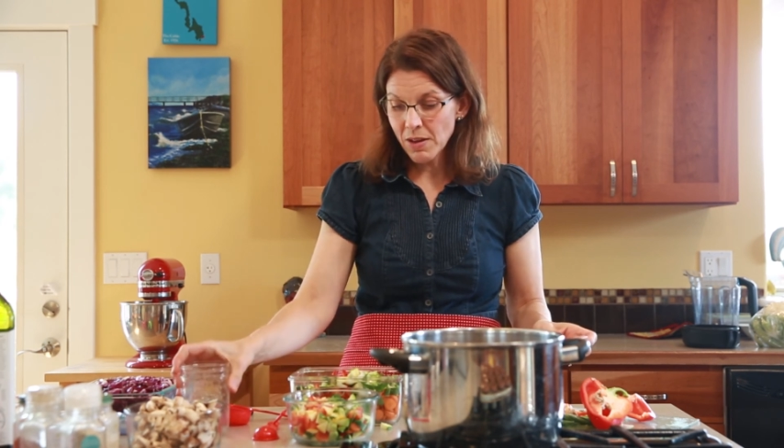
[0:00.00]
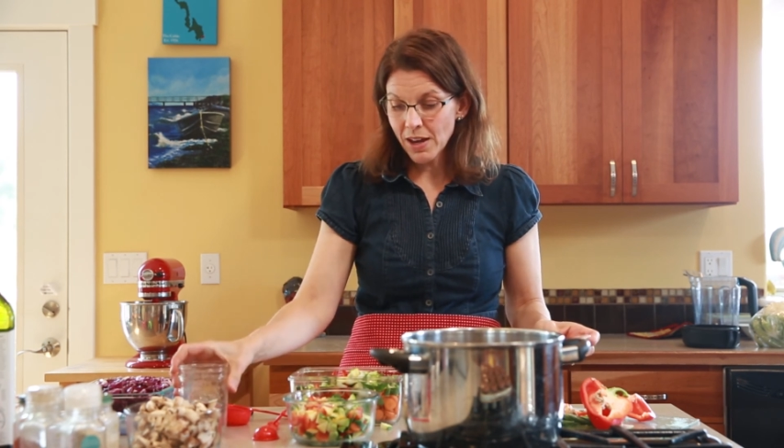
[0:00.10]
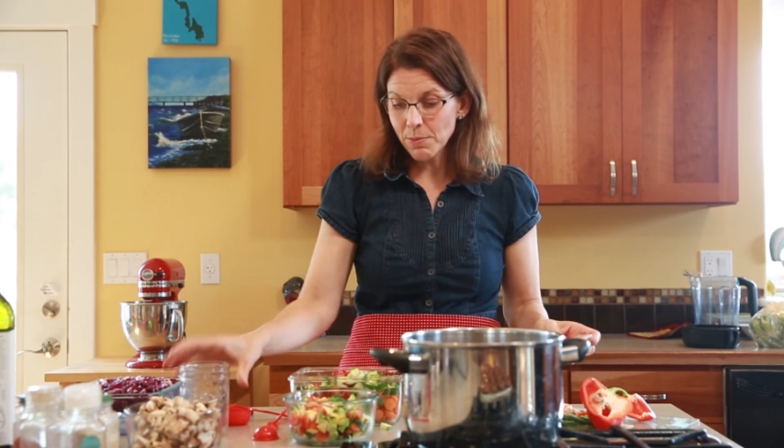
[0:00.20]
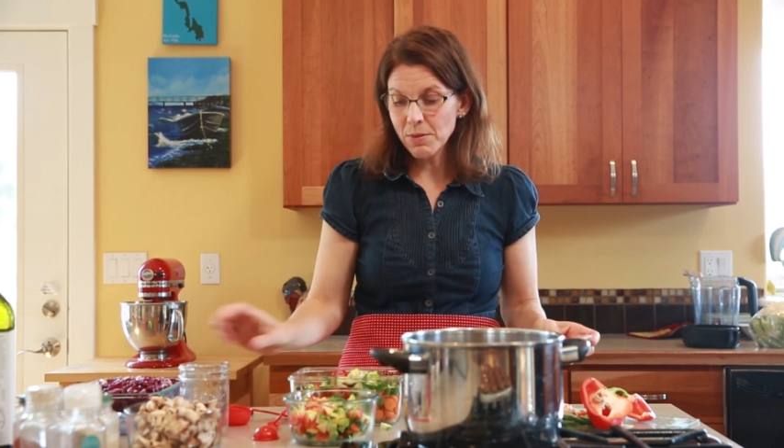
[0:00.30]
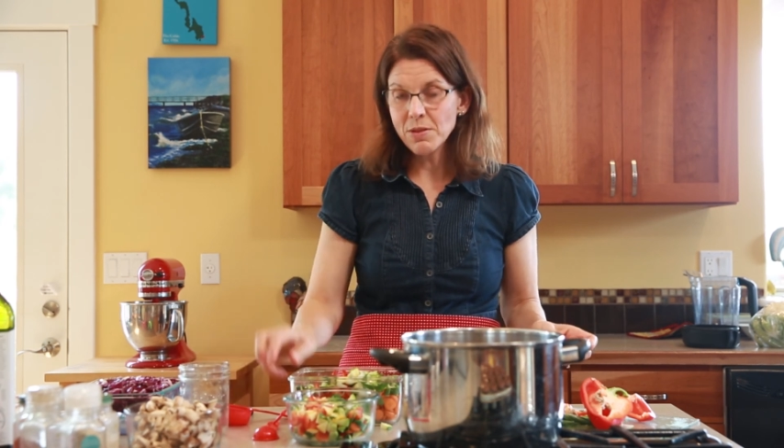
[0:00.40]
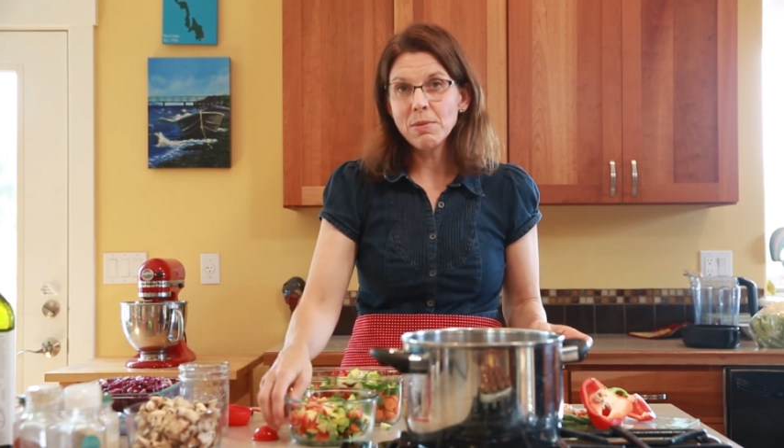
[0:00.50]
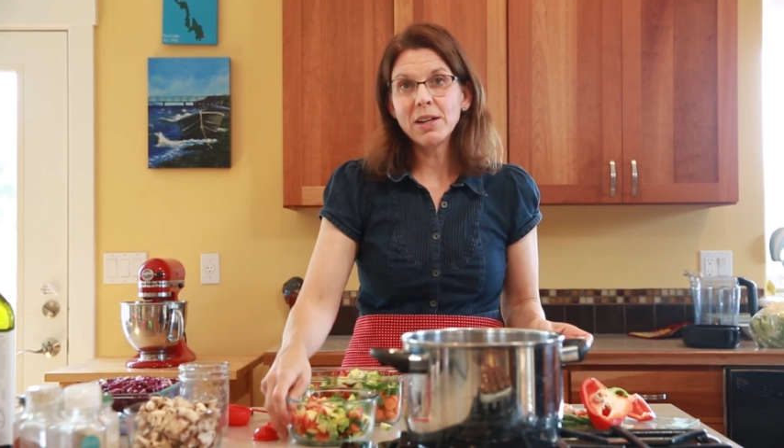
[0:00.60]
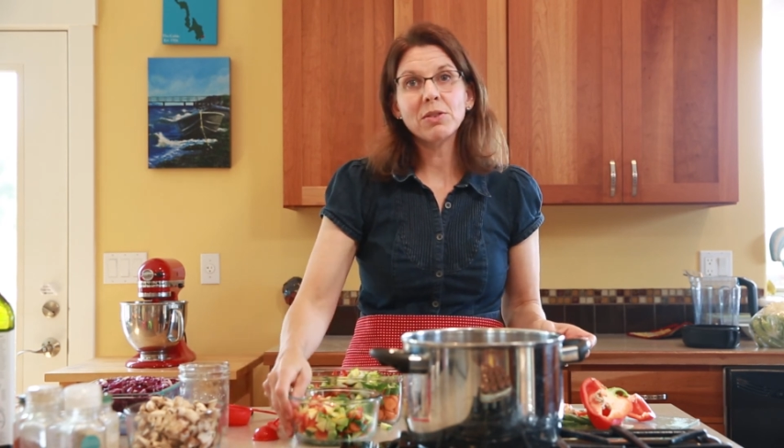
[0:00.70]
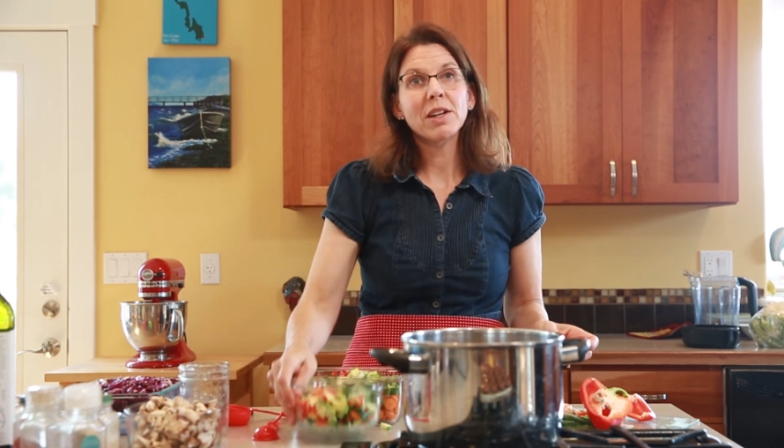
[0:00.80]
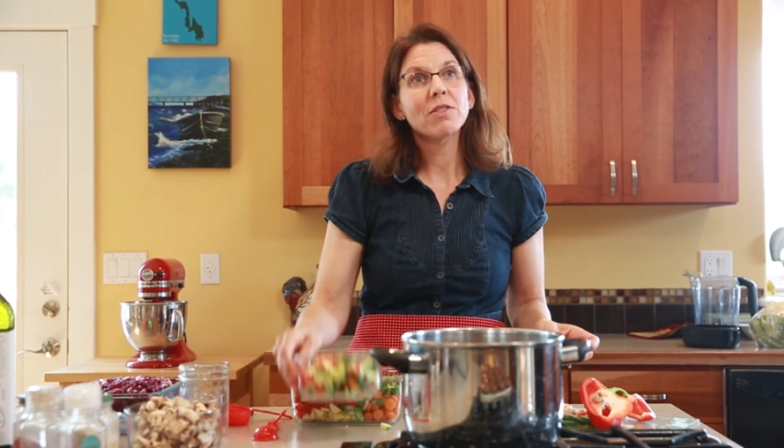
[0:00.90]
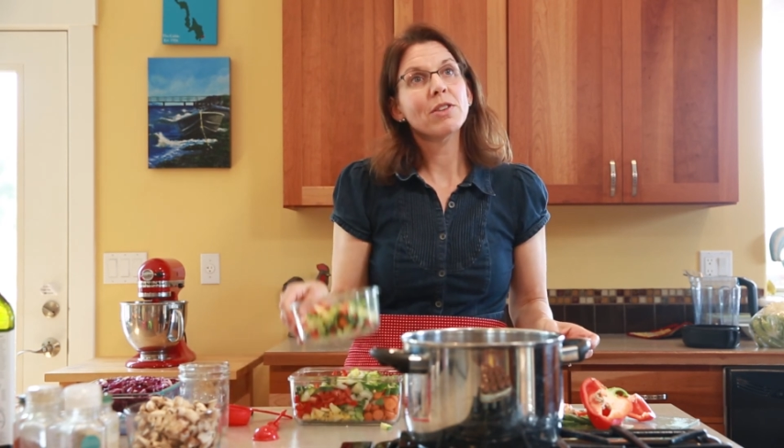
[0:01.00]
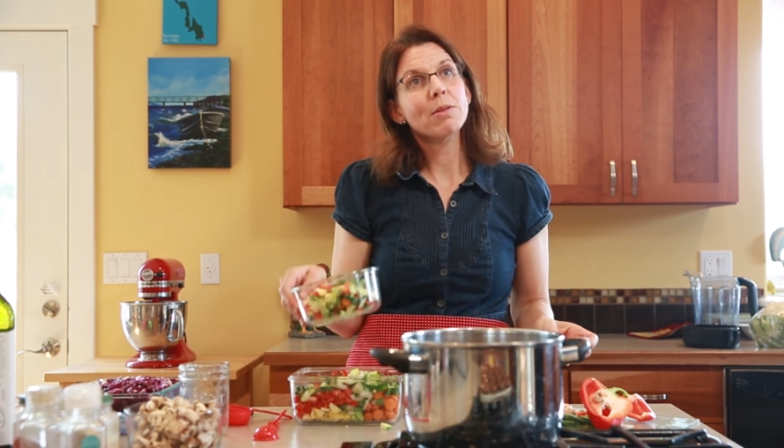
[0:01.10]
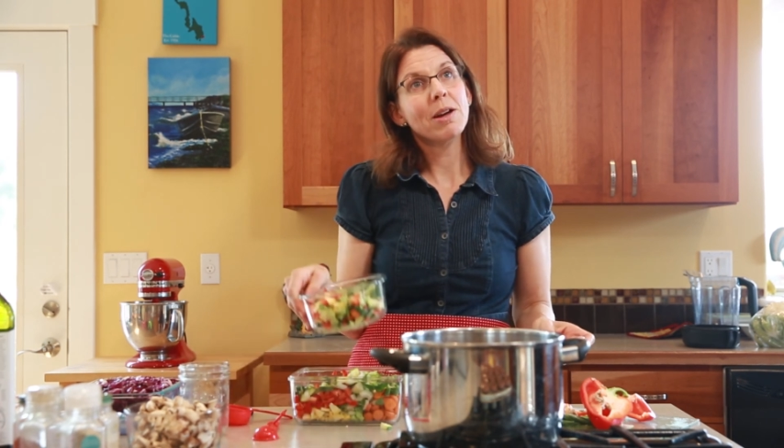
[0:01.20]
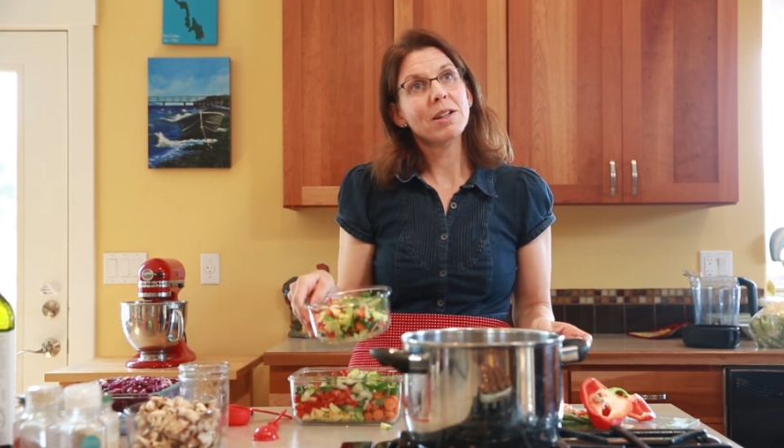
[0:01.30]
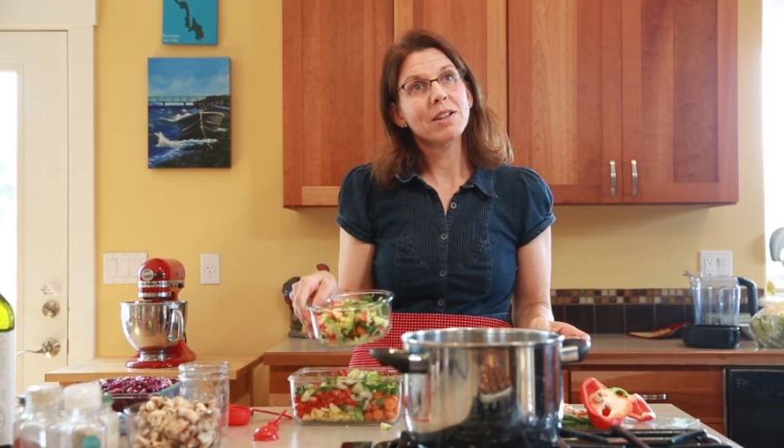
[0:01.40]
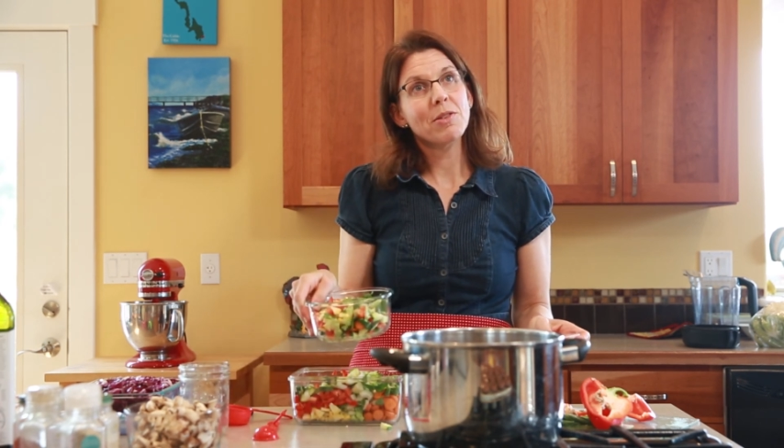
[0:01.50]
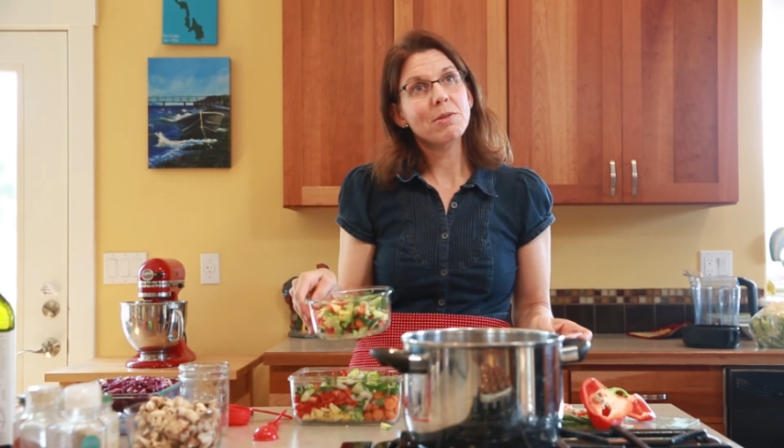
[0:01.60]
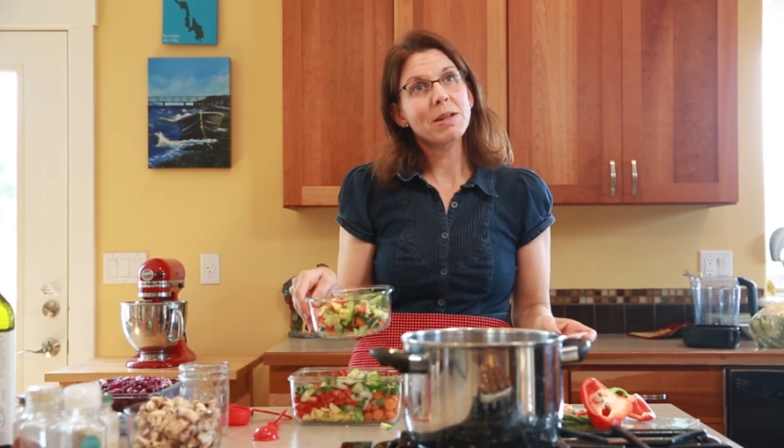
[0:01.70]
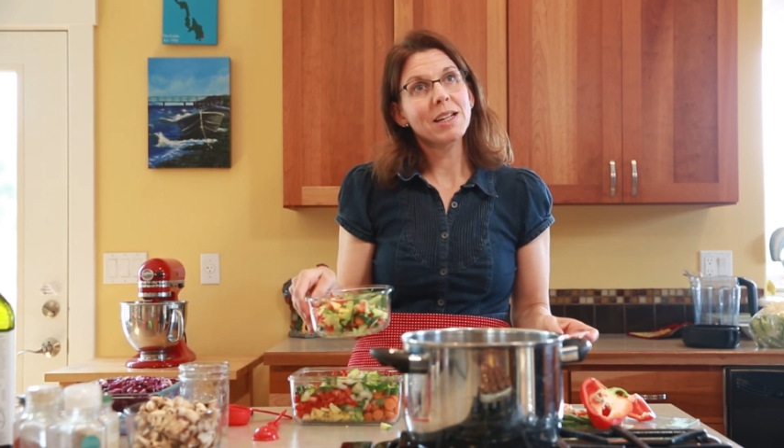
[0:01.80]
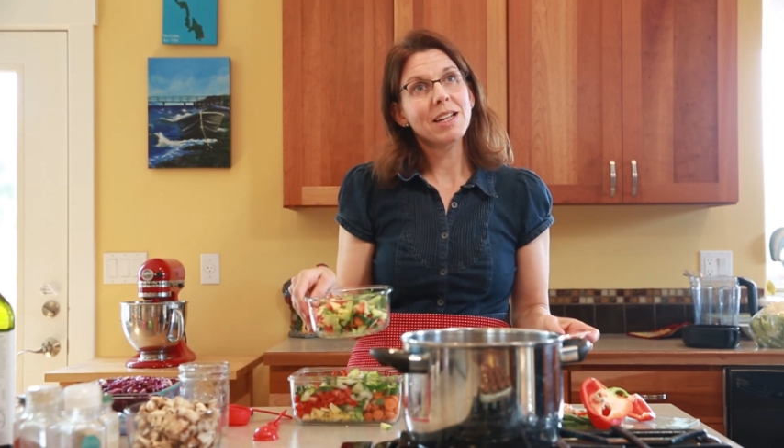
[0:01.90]
that up in the microwave for about another
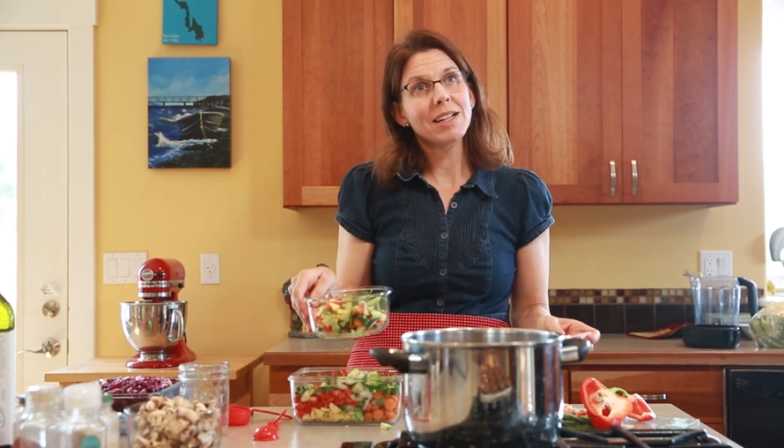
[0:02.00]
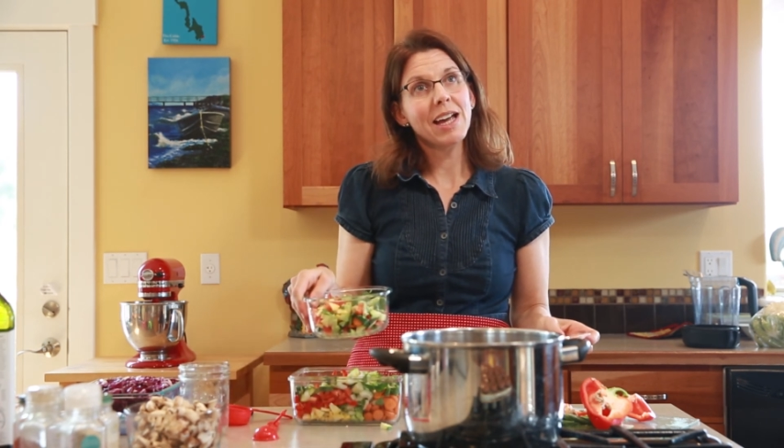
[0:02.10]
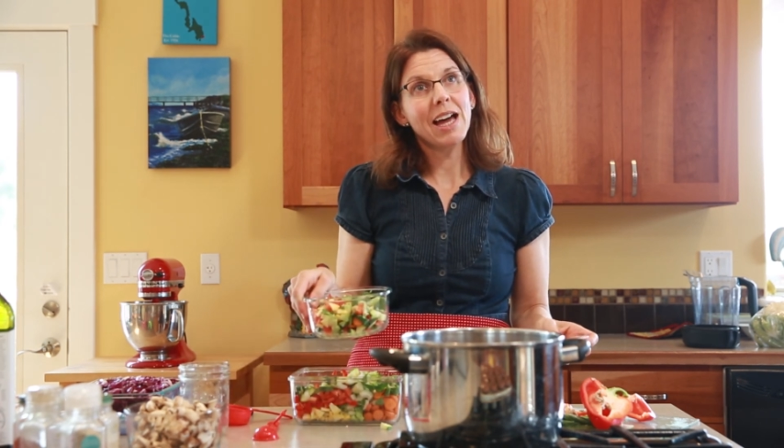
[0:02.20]
1.5 minutes,